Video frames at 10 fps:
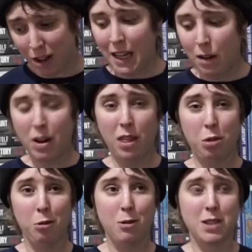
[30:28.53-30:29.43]
He went
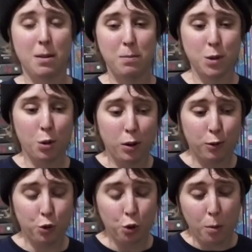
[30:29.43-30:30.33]
through some sort
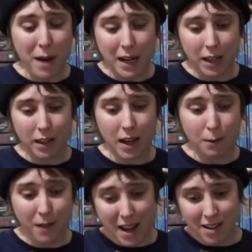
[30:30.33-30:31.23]
of traumatic
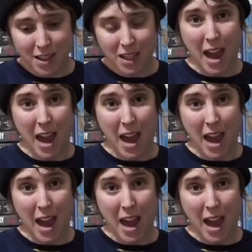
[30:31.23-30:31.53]
event